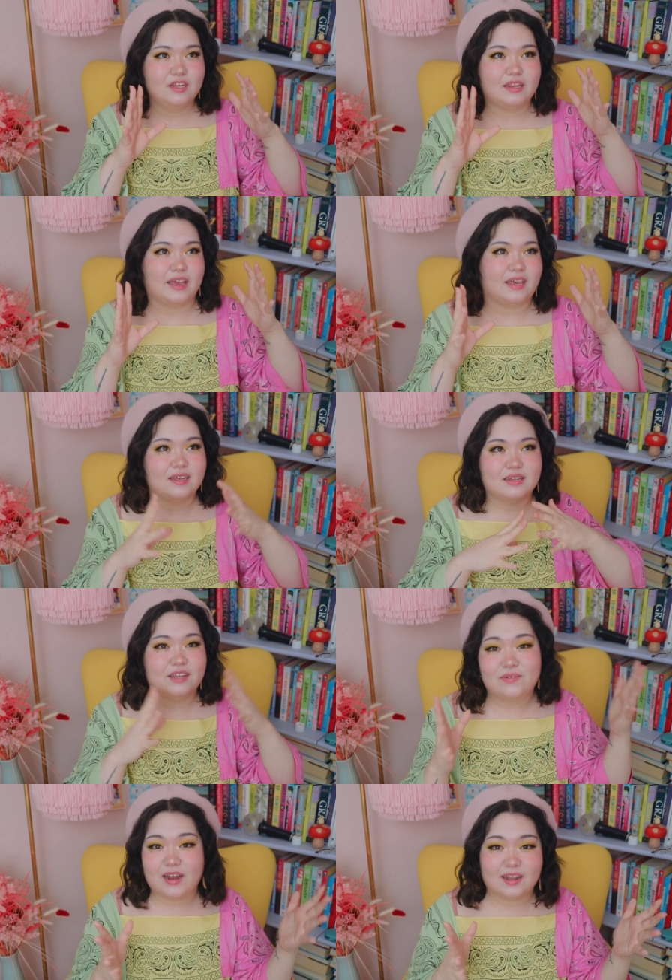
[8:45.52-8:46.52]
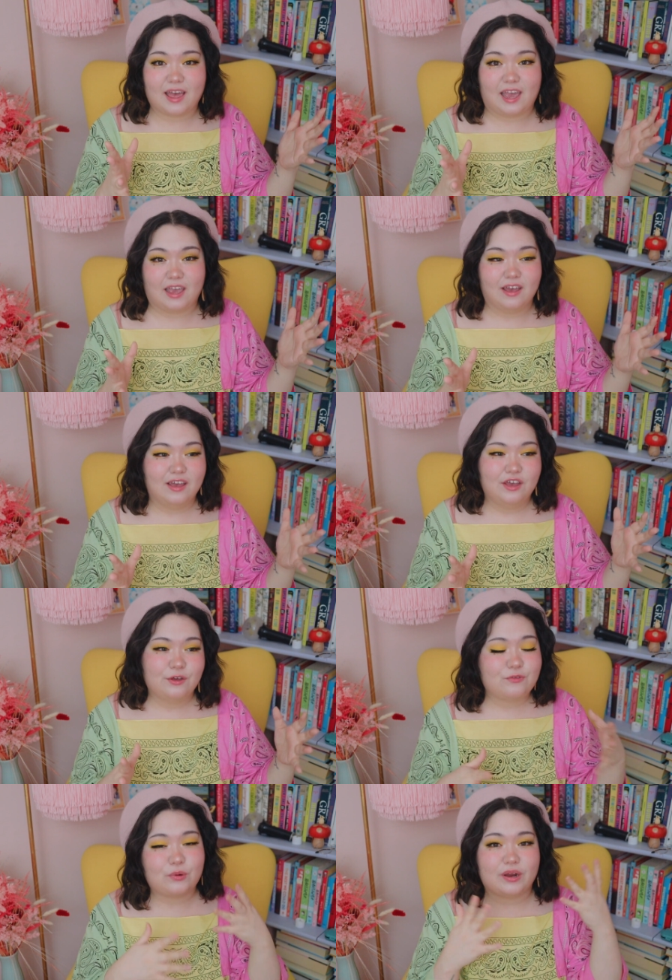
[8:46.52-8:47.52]
like live in LA
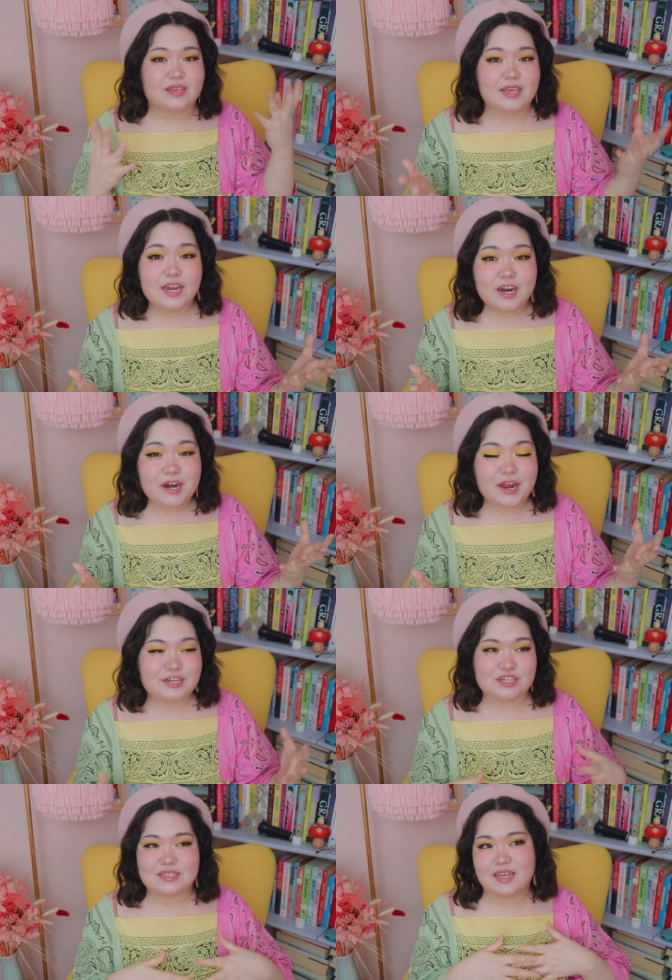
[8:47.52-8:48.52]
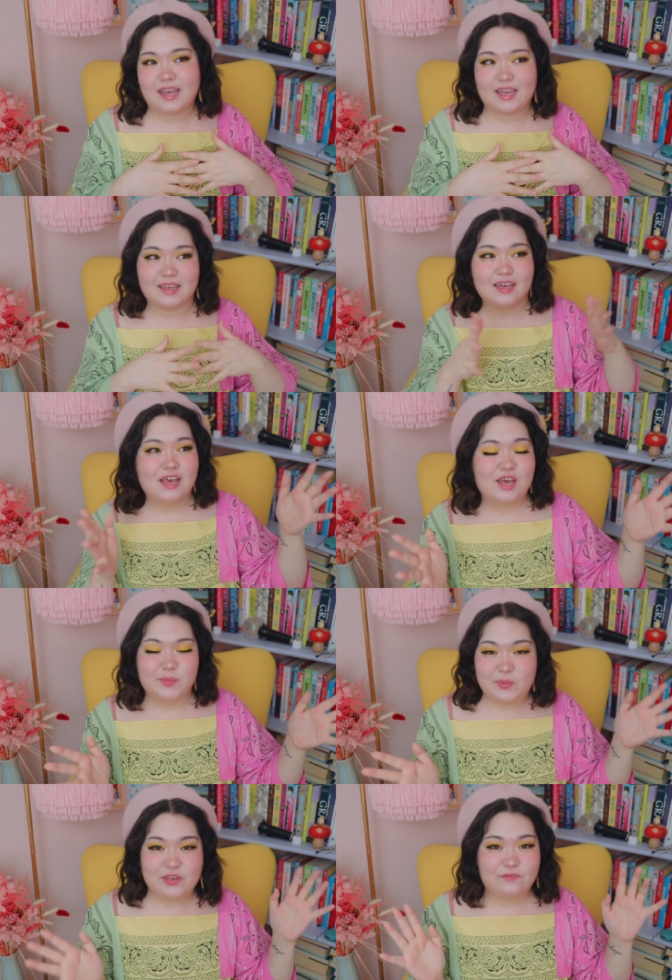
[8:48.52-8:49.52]
for a year and just like
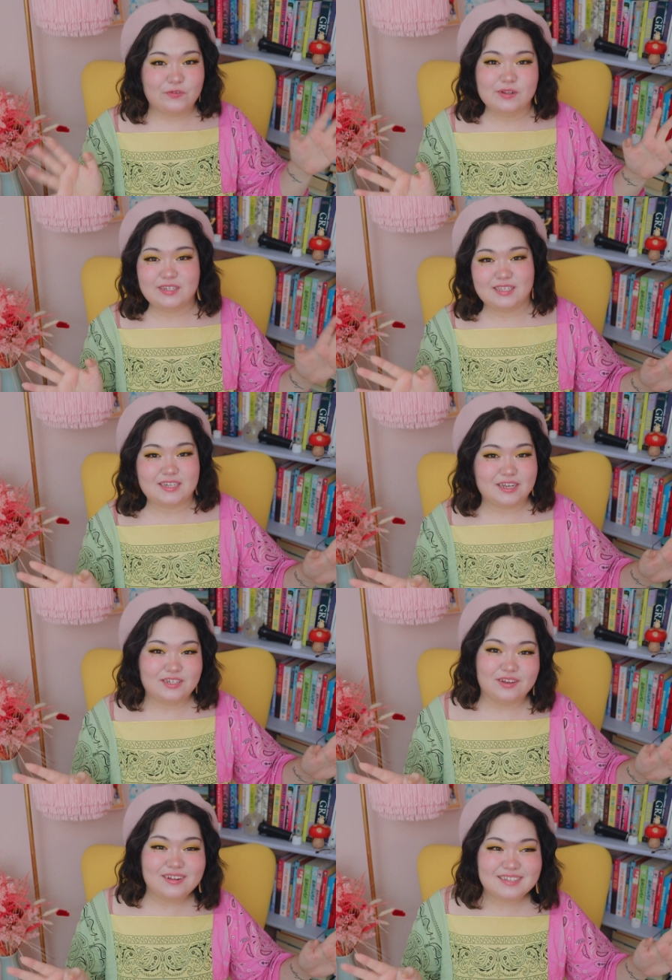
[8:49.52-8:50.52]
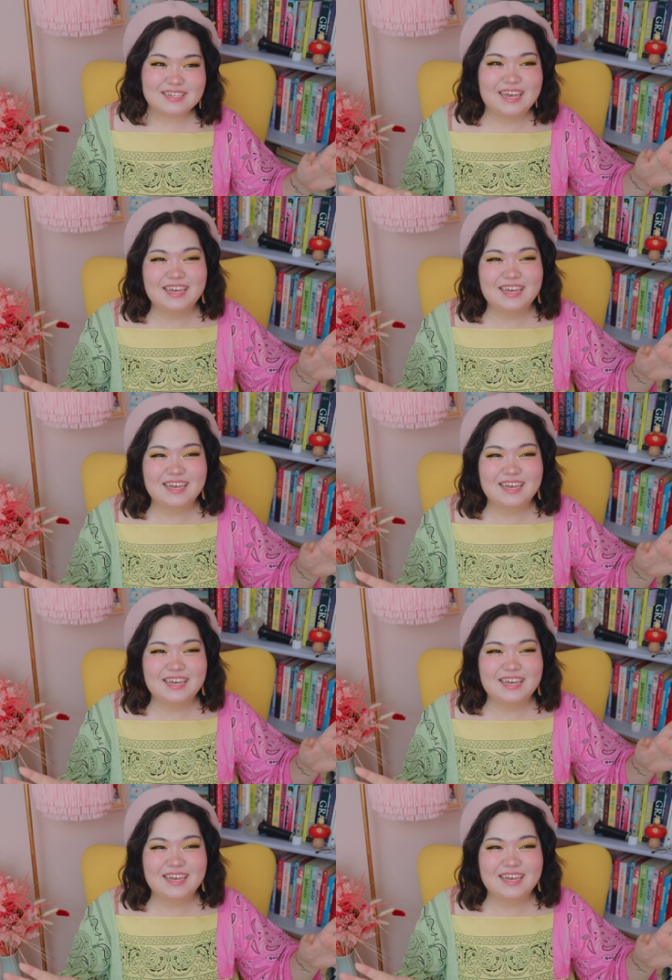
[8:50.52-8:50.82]
be full Disney adult.